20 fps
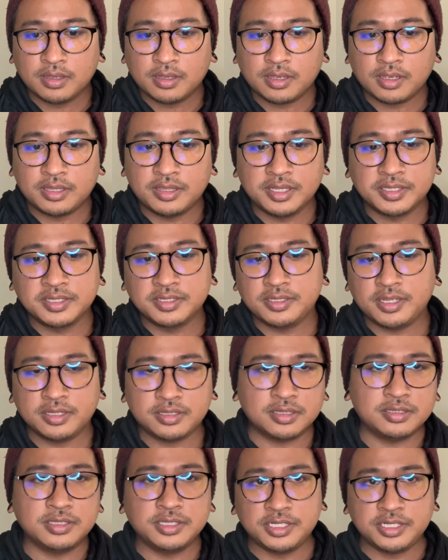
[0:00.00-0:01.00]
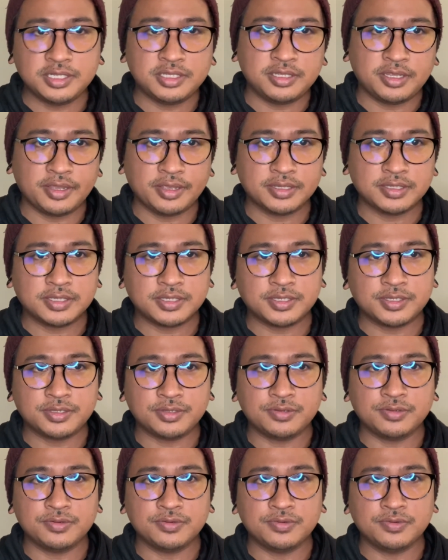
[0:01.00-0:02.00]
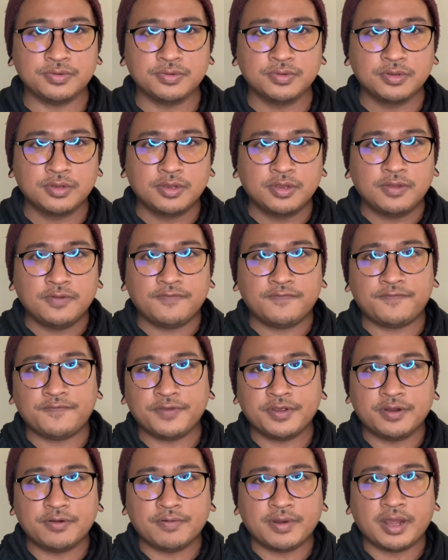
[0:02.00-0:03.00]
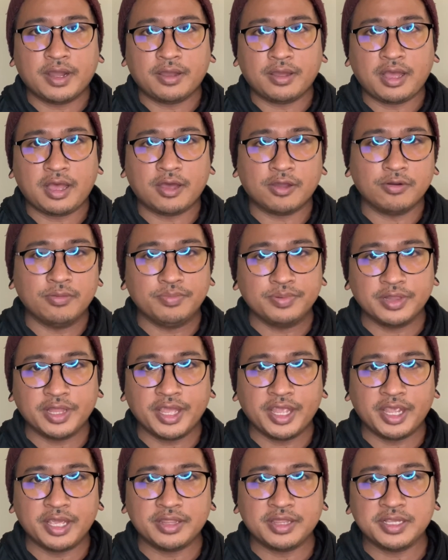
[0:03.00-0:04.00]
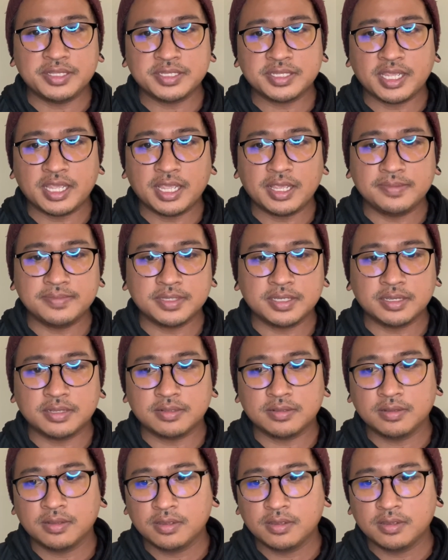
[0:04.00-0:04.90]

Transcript: It doesn't take the genius to figure out how to play these games, and